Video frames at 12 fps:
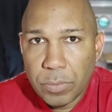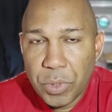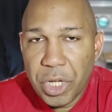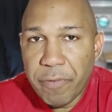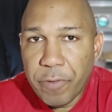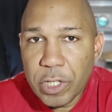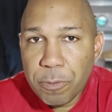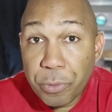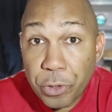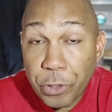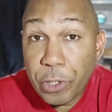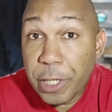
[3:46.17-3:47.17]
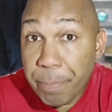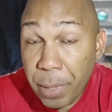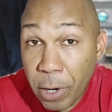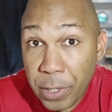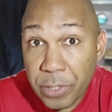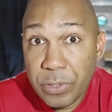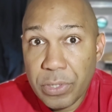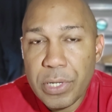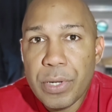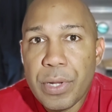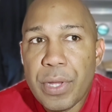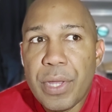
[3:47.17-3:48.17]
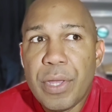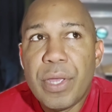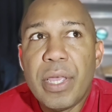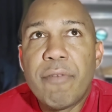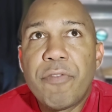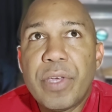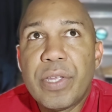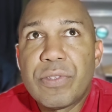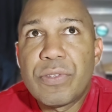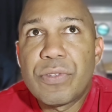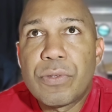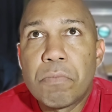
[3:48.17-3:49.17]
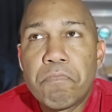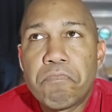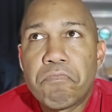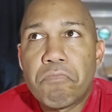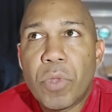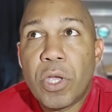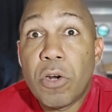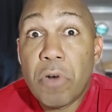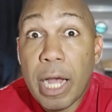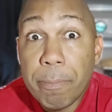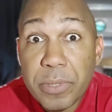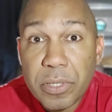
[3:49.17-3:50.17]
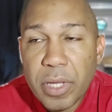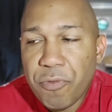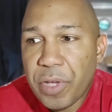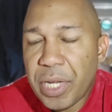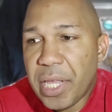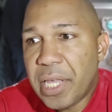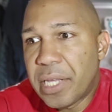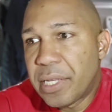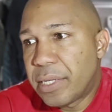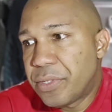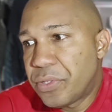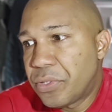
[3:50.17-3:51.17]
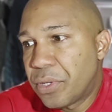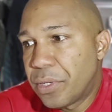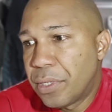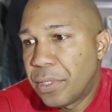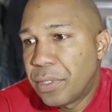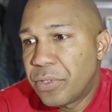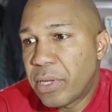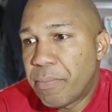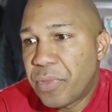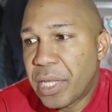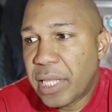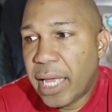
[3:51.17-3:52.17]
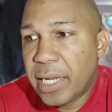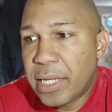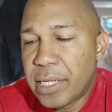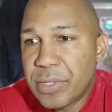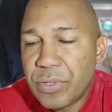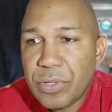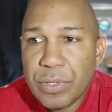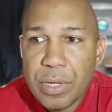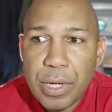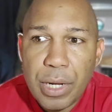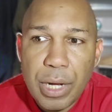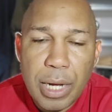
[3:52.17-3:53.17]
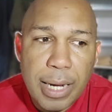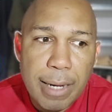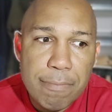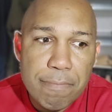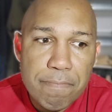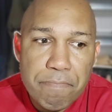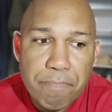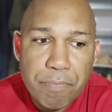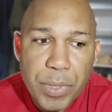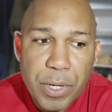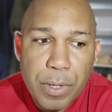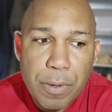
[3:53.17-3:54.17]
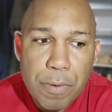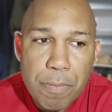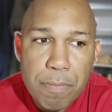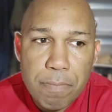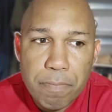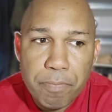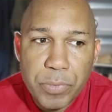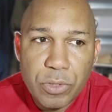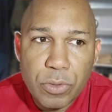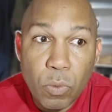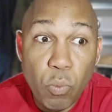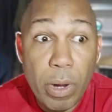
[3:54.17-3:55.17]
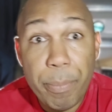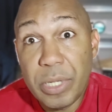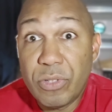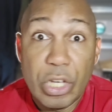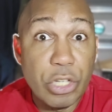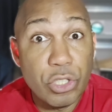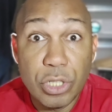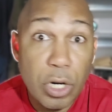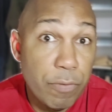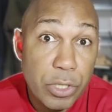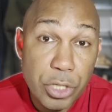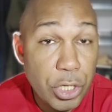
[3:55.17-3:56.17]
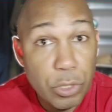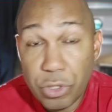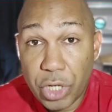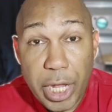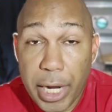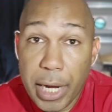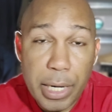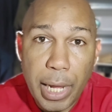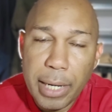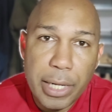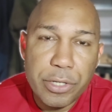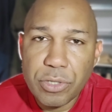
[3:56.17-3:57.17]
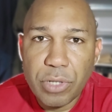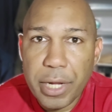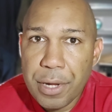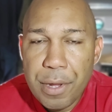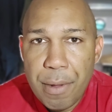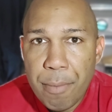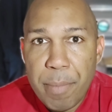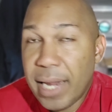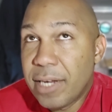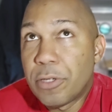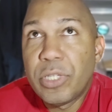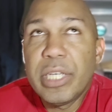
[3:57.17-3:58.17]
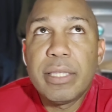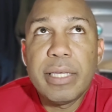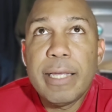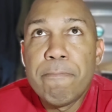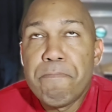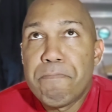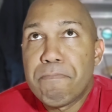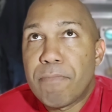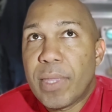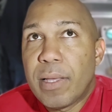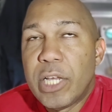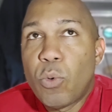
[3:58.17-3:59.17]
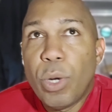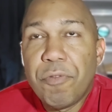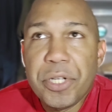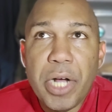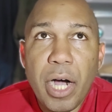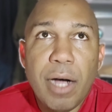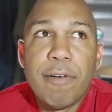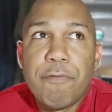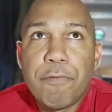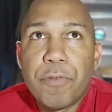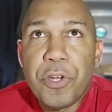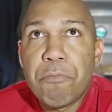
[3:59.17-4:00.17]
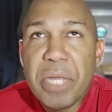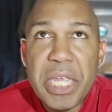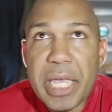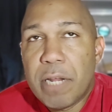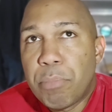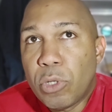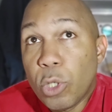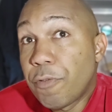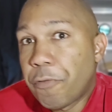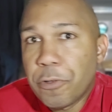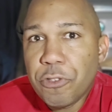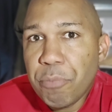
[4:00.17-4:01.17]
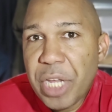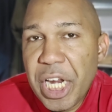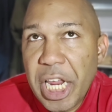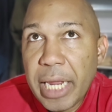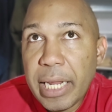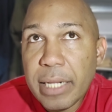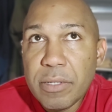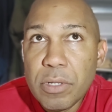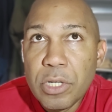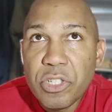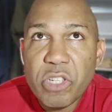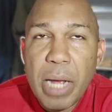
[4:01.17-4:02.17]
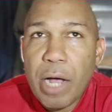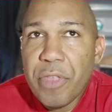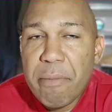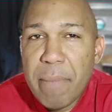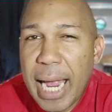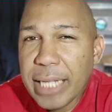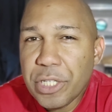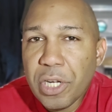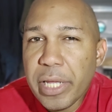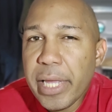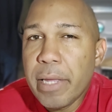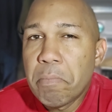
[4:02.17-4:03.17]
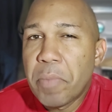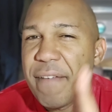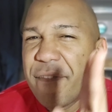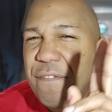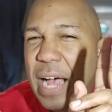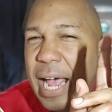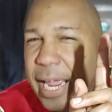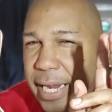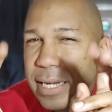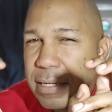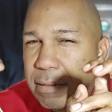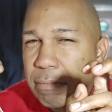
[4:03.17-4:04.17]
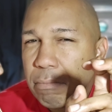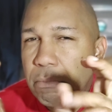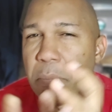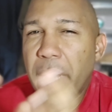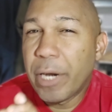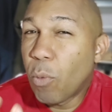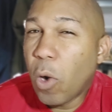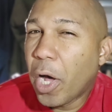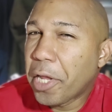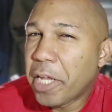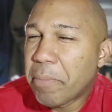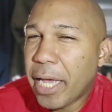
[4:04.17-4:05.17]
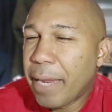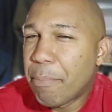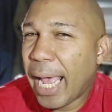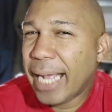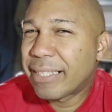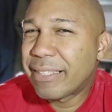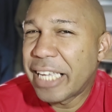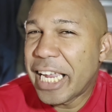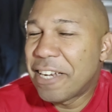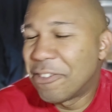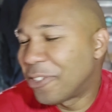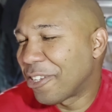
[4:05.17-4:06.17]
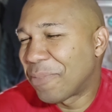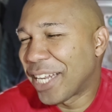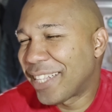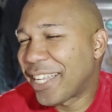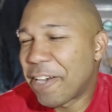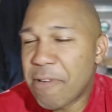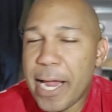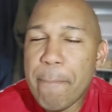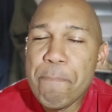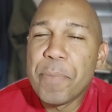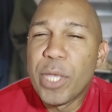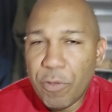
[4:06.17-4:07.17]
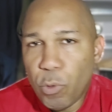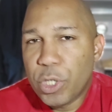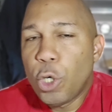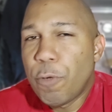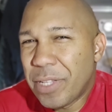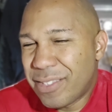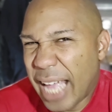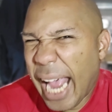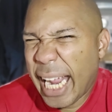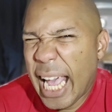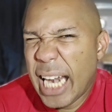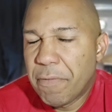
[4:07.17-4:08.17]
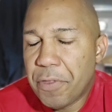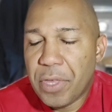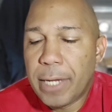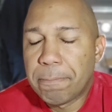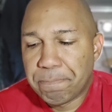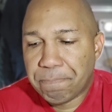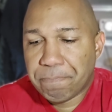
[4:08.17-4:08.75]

if it's purely partisan, if it's corrupt, if it is something that is um, you know, this weaponization of the DOJ and, and they just like, you know, the, the equivalent of, know, me getting pulled over for speeding and then somehow they magically find marijuana in my back seat or something like that, right? If you want to know if it's that kind of a thing,